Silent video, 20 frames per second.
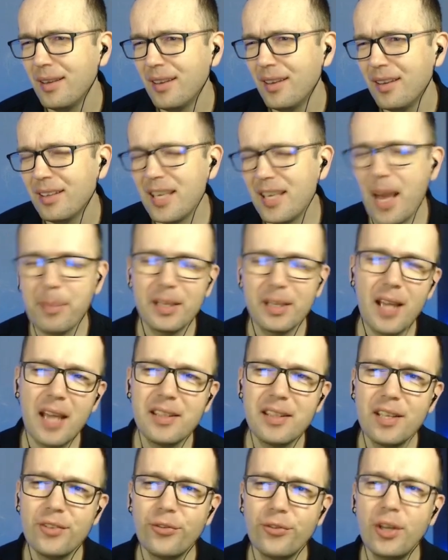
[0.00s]
Yeah, but I
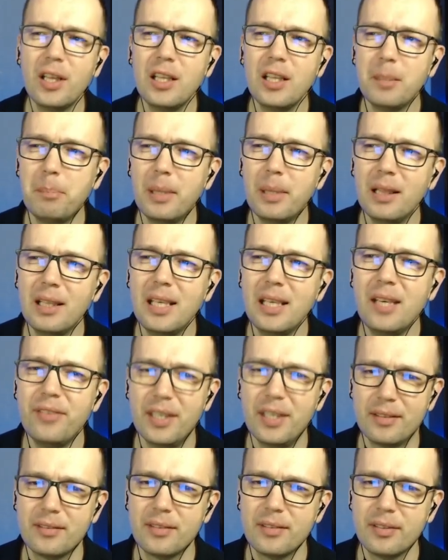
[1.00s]
didn't really believe
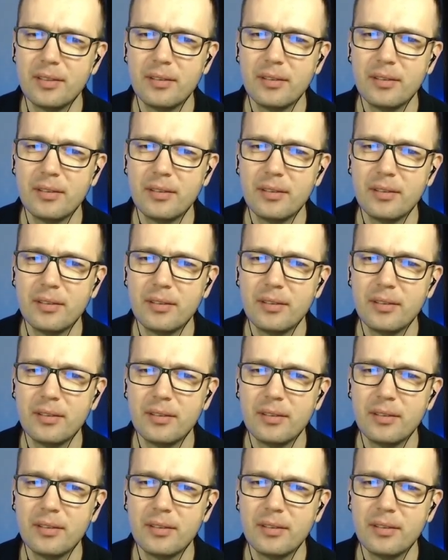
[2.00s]
it.